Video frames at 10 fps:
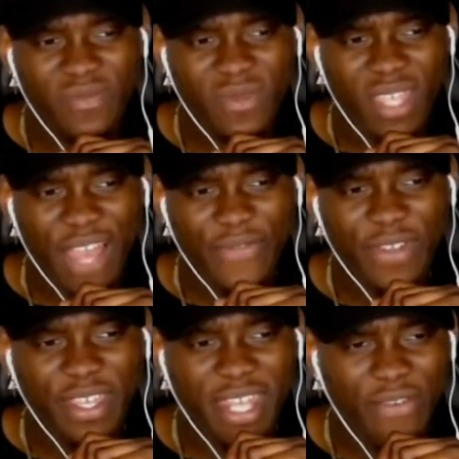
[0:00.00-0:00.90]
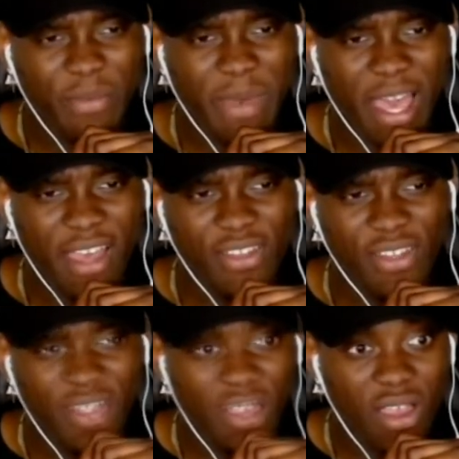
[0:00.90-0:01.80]
I figured out the
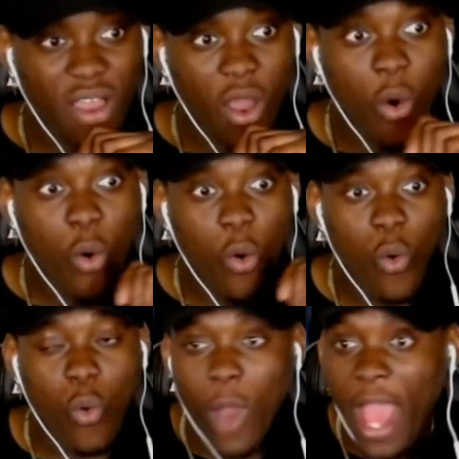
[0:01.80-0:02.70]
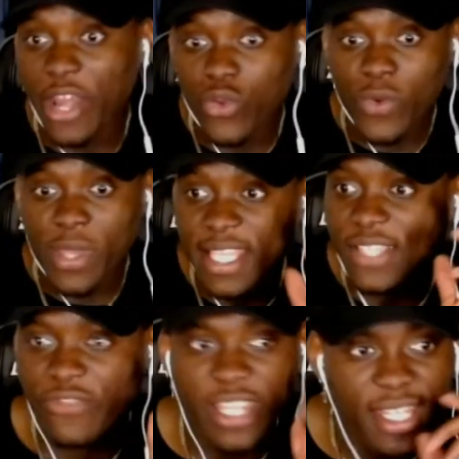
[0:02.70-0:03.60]
pattern. Oh, I knew it.
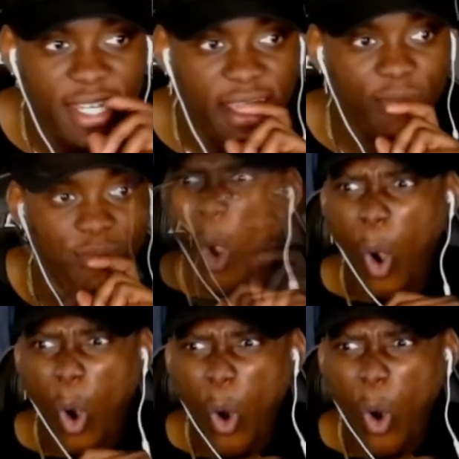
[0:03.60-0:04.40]
He's reading him.